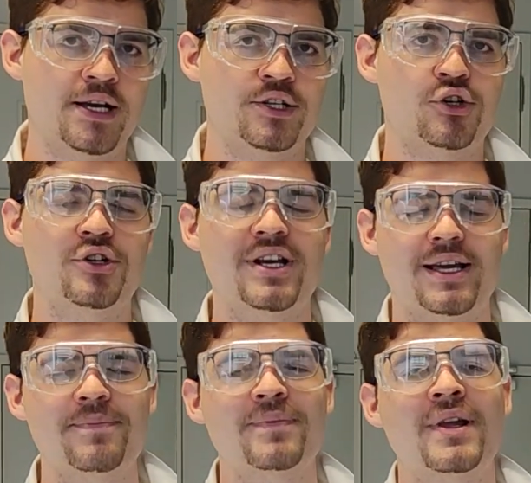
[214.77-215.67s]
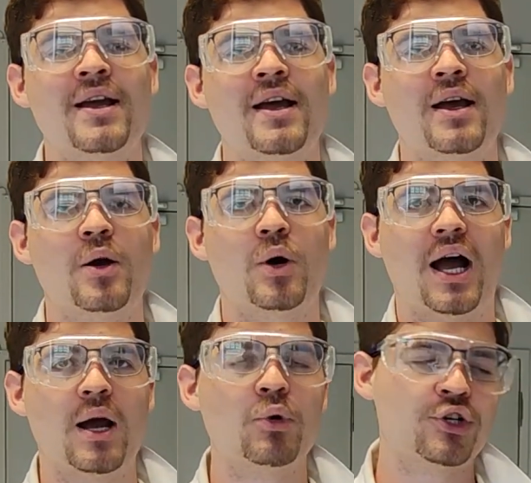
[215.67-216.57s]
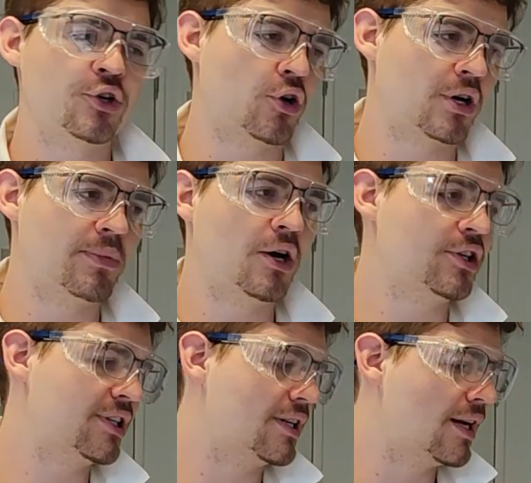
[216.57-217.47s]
So today, I want to talk about